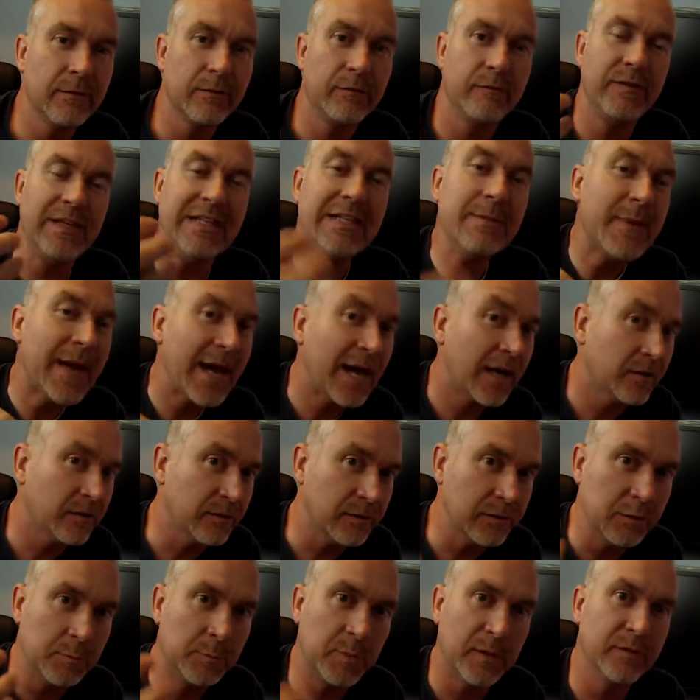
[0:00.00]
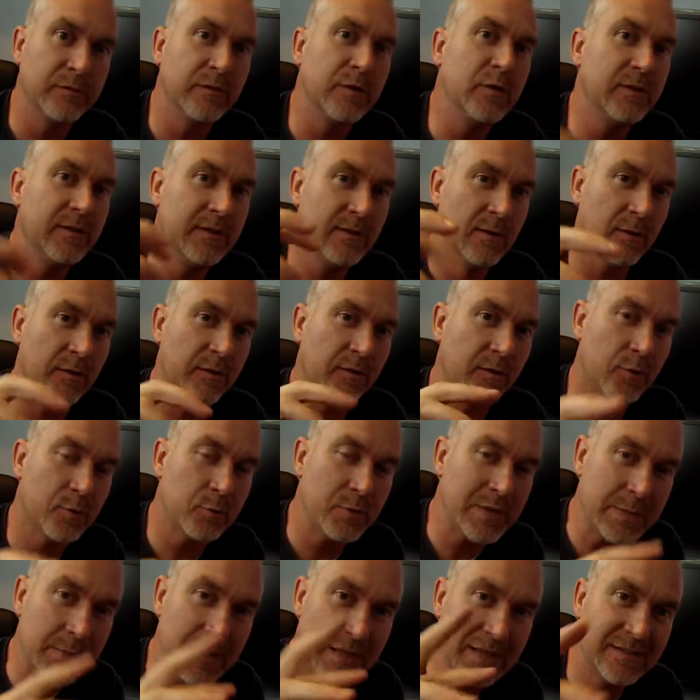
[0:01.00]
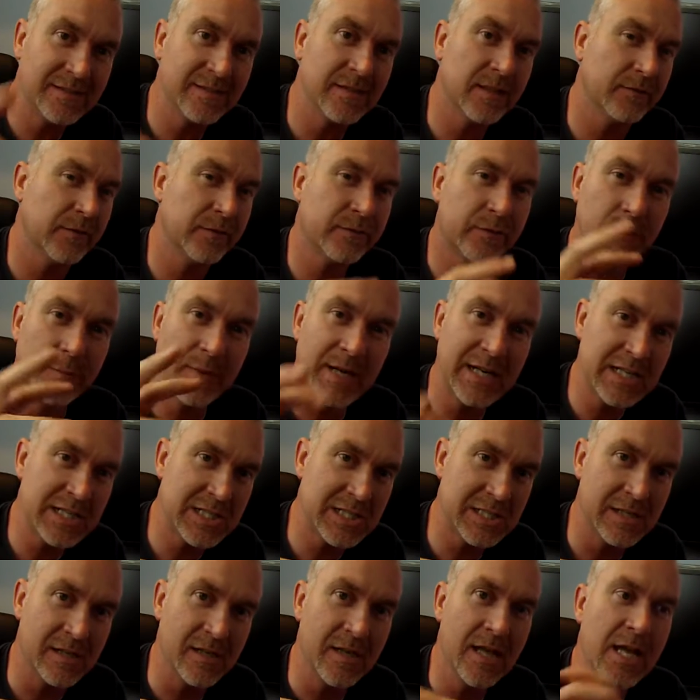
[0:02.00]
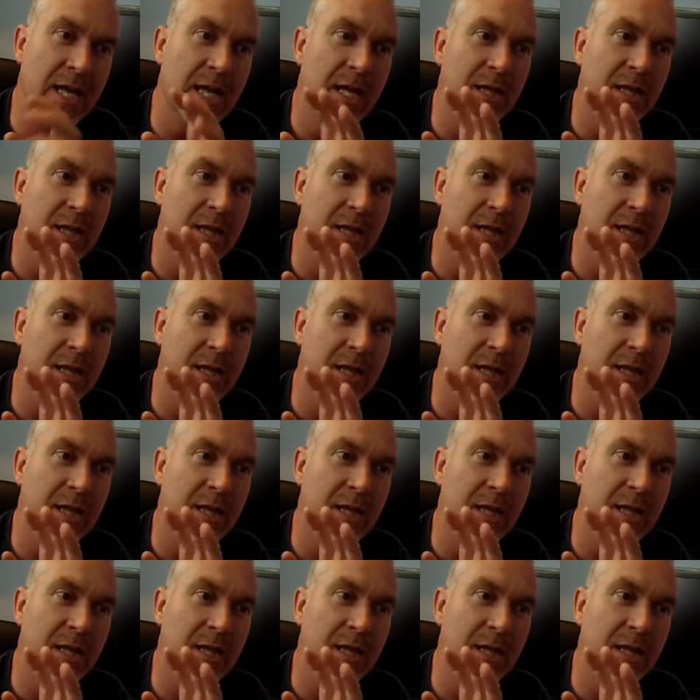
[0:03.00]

feedback loop of using those three pieces of information